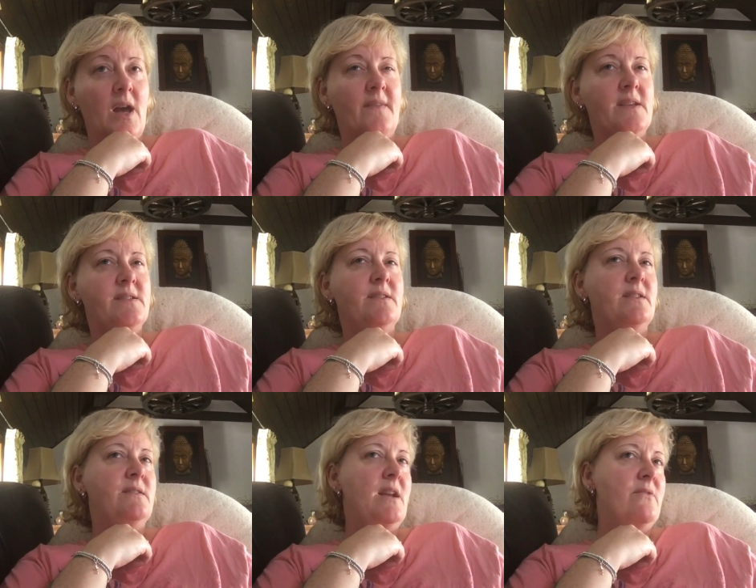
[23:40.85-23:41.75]
And they said,
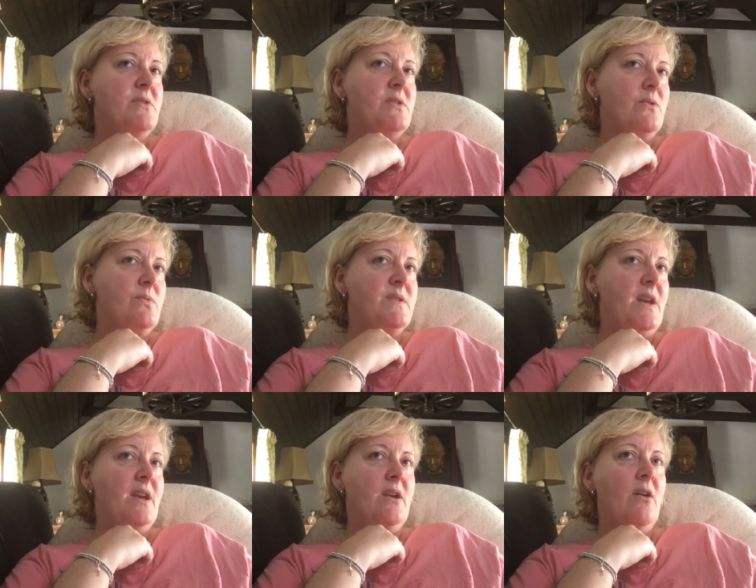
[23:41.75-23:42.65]
and there is the
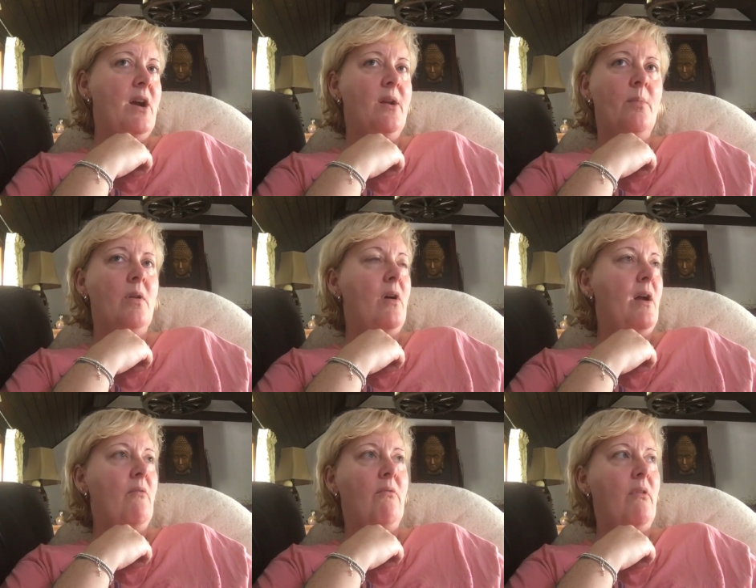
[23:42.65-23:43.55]
all-seeing eye. And I'm
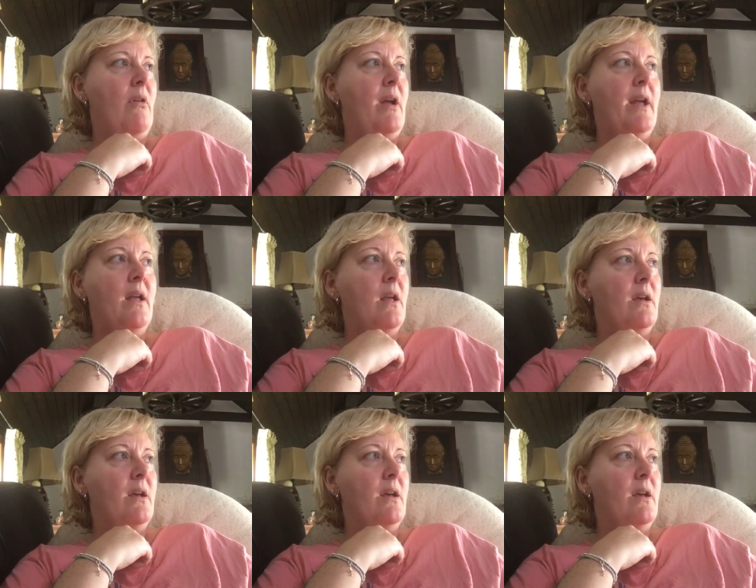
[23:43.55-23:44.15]
like, right.